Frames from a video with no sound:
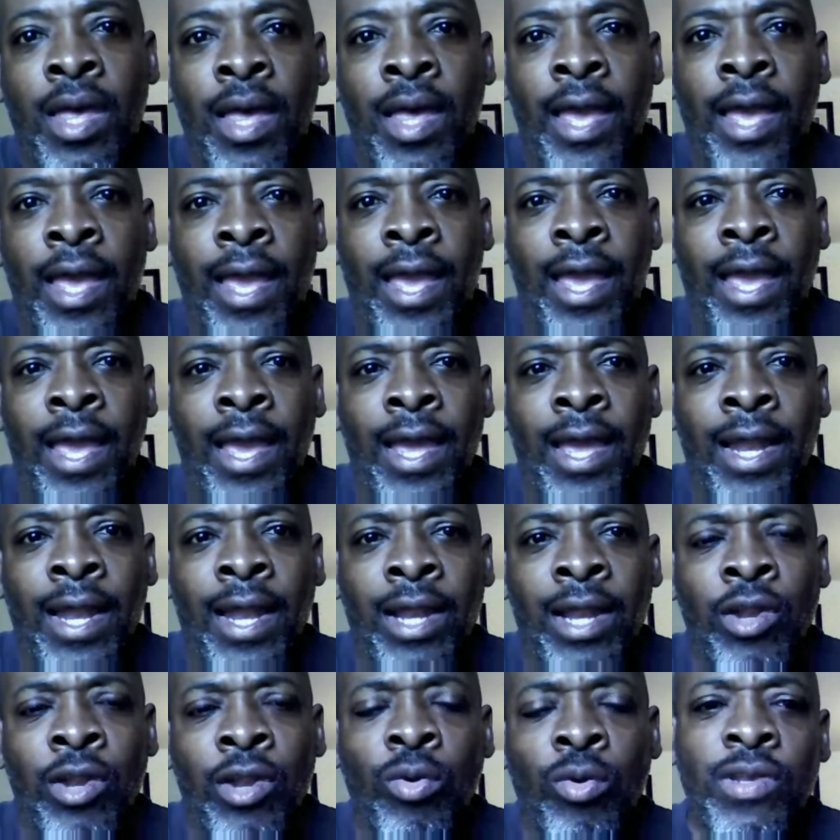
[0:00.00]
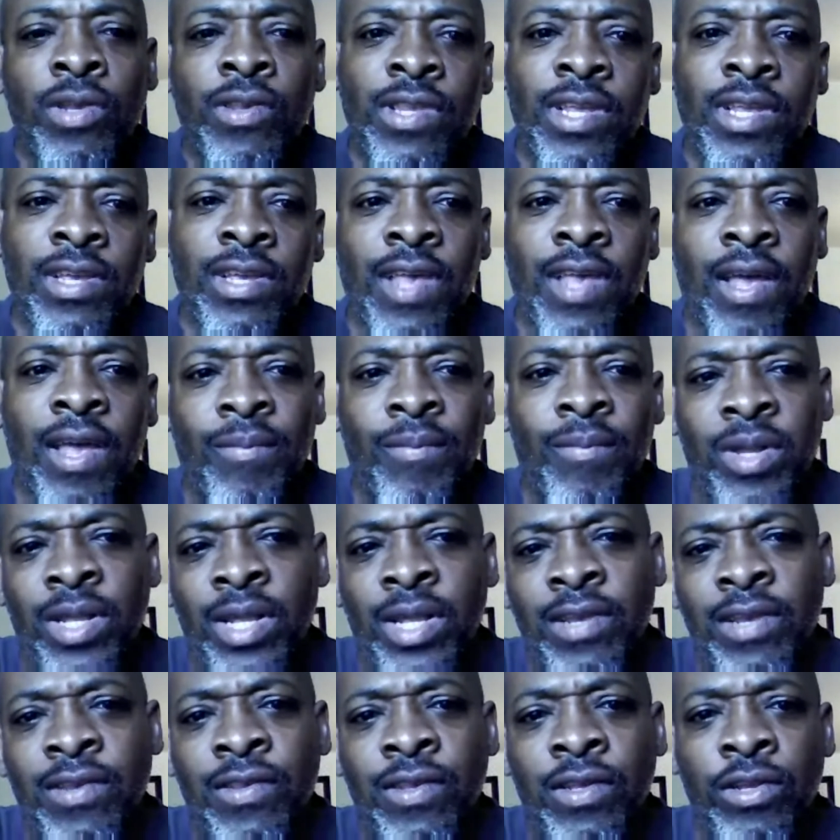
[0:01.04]
And I noticed this, I've been
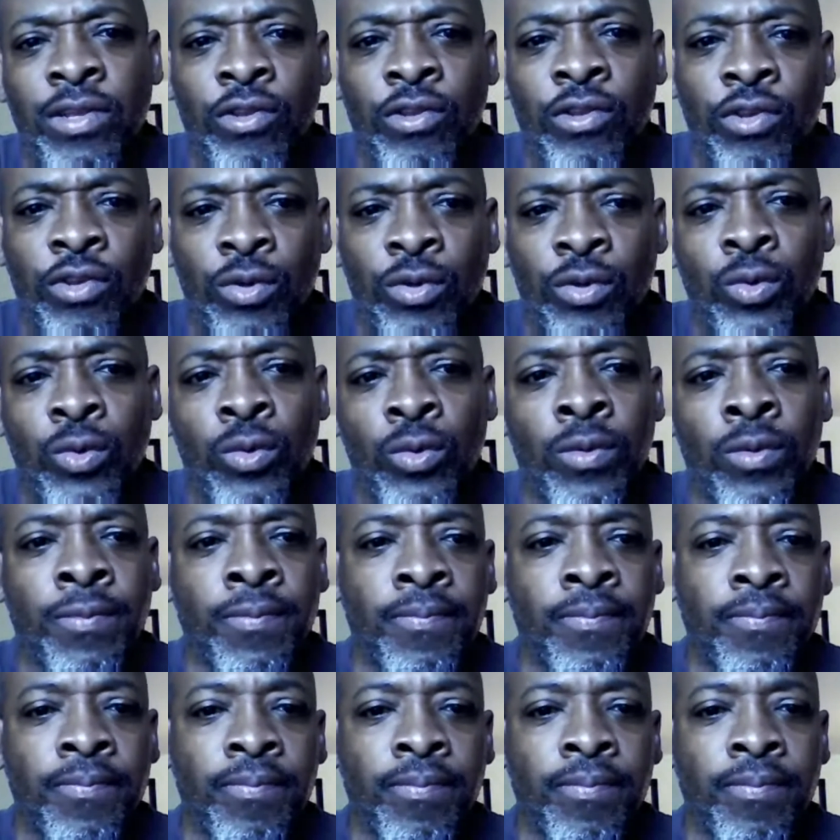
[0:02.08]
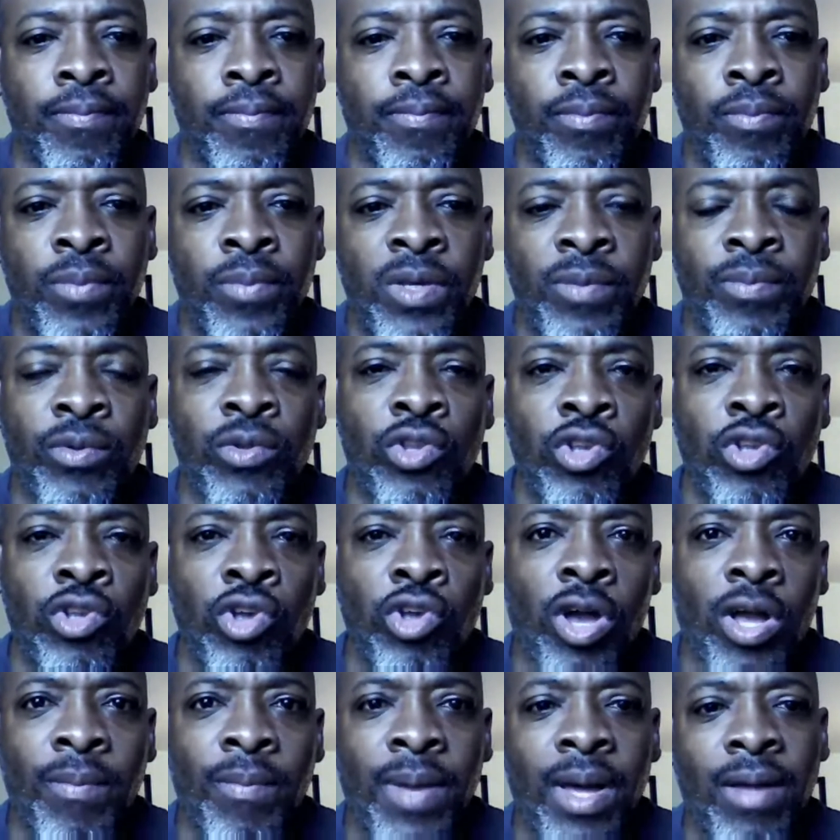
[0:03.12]
listening to people
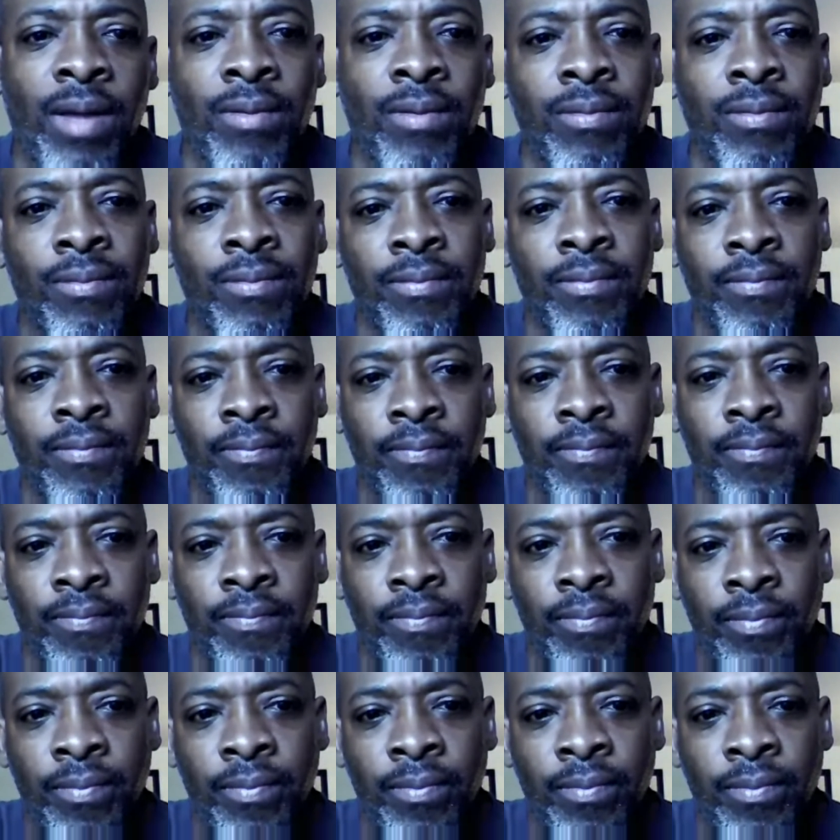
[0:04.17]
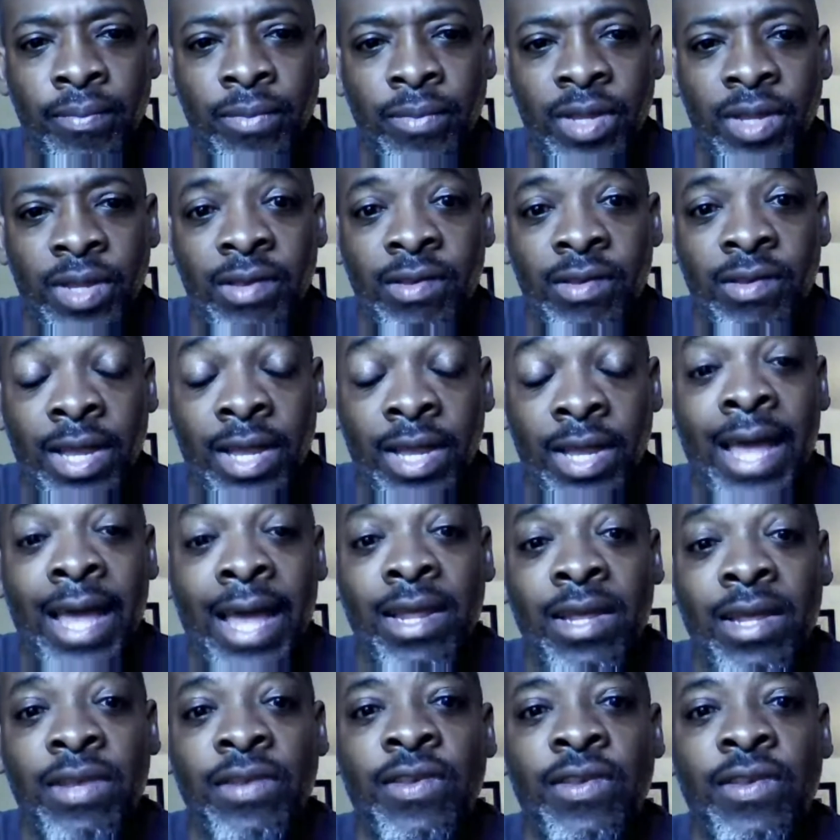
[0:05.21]
talk about this, and
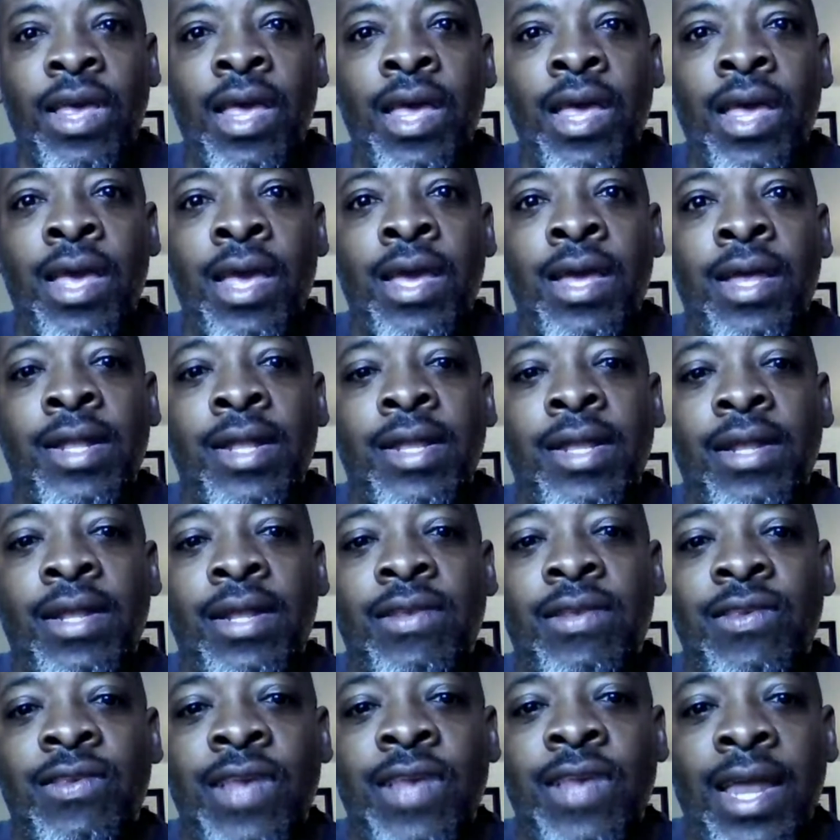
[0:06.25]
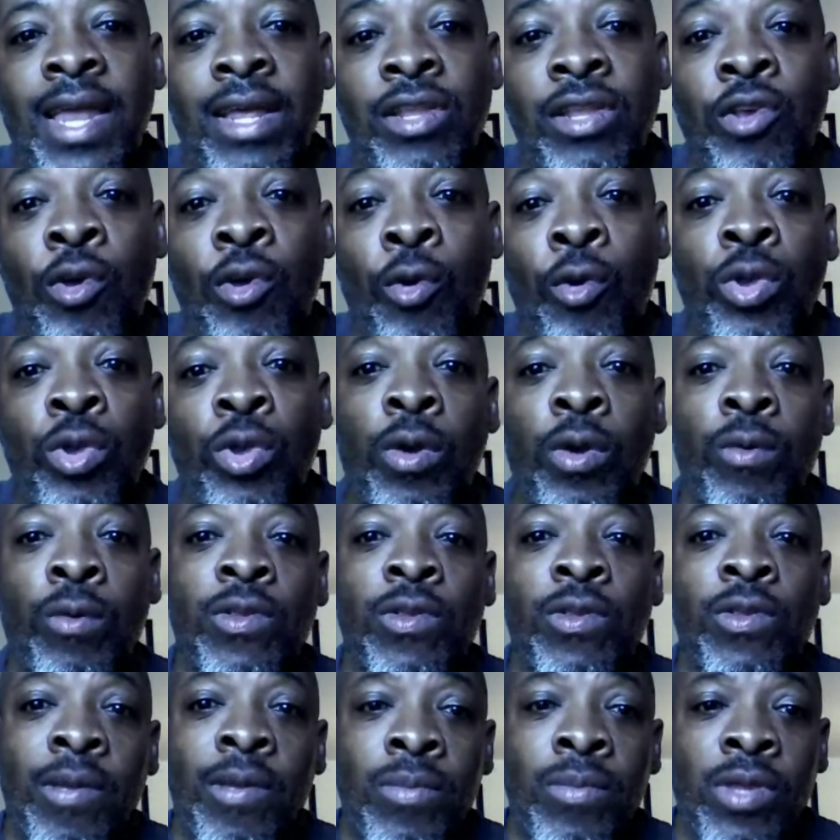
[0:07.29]
that is that San Antonio,
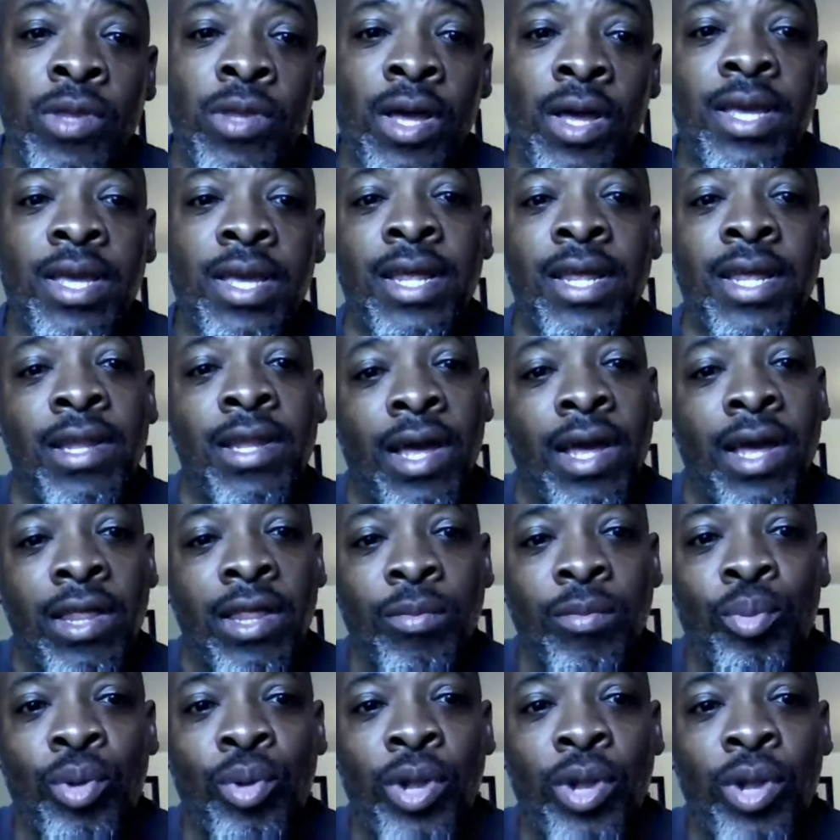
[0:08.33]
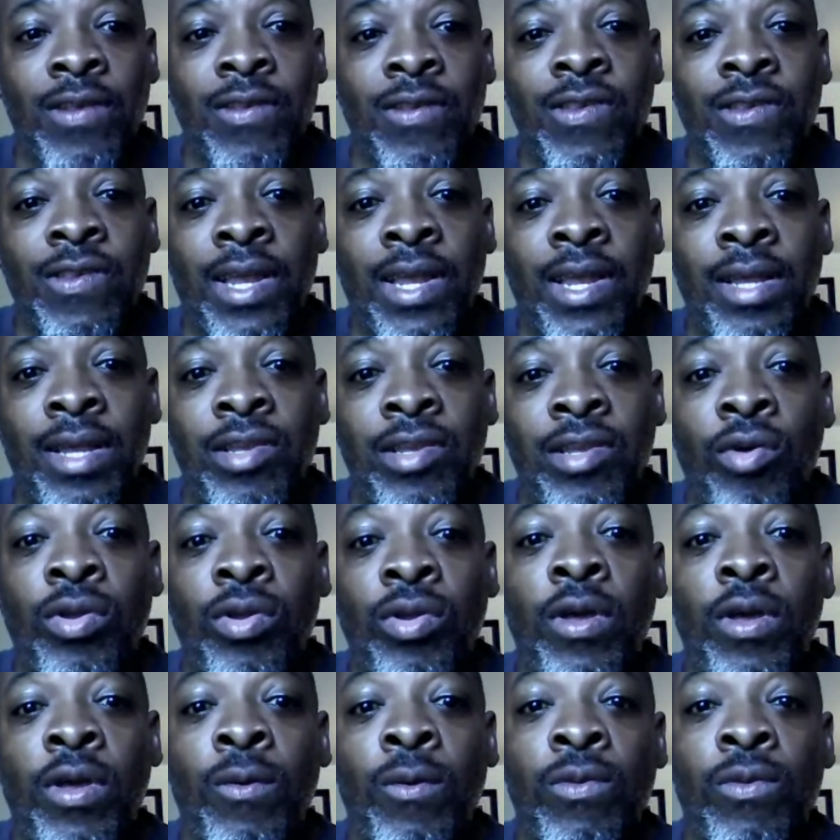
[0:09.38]
Tim Duncan and the other players in San
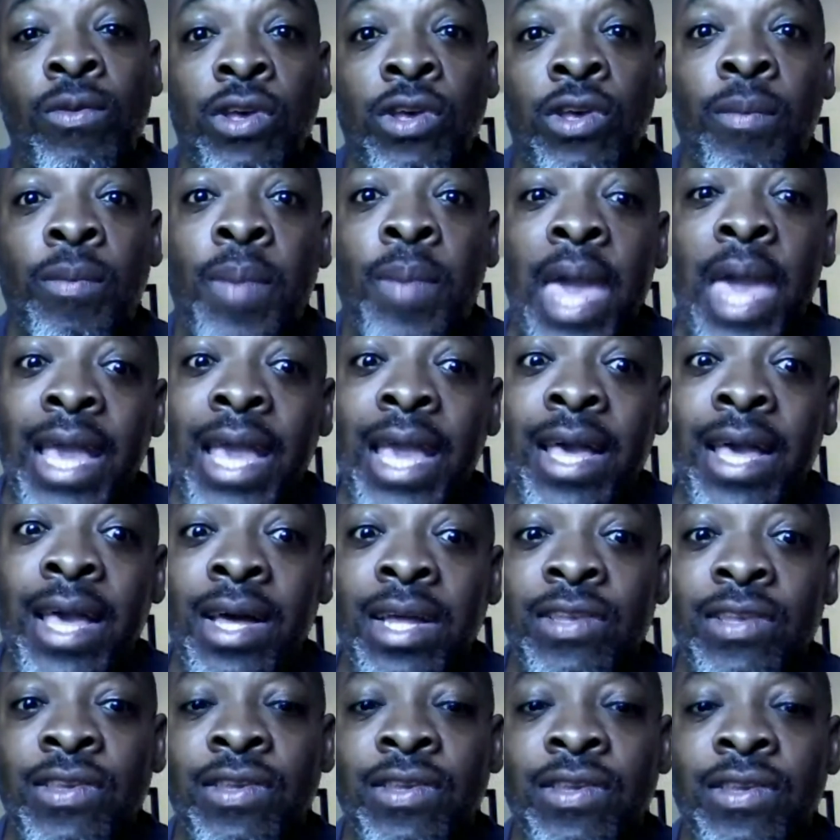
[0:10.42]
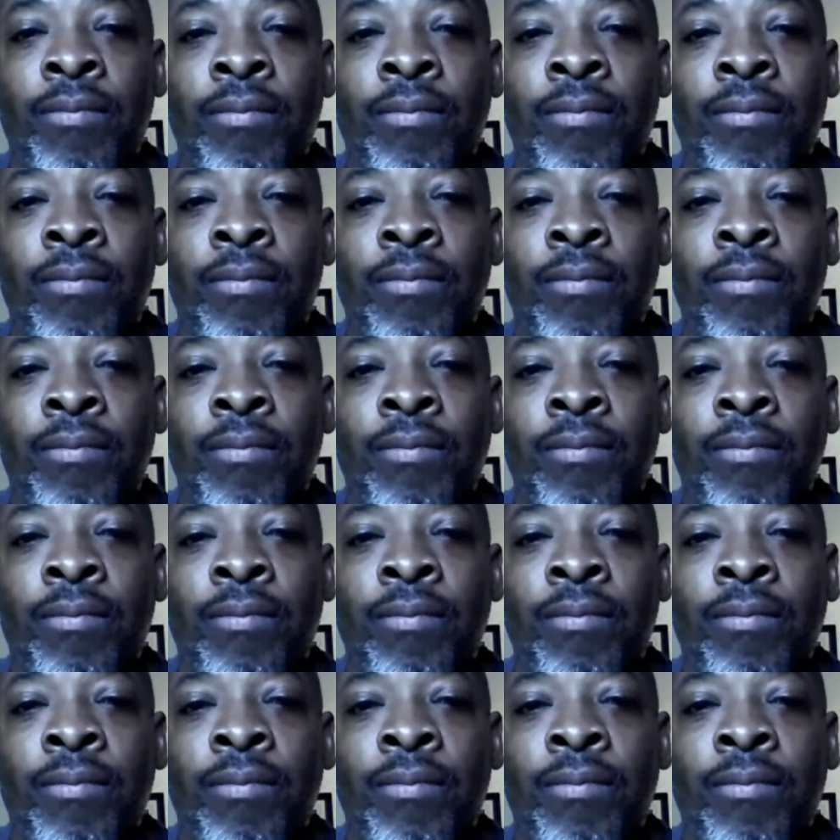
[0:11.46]
Antonio took pay cuts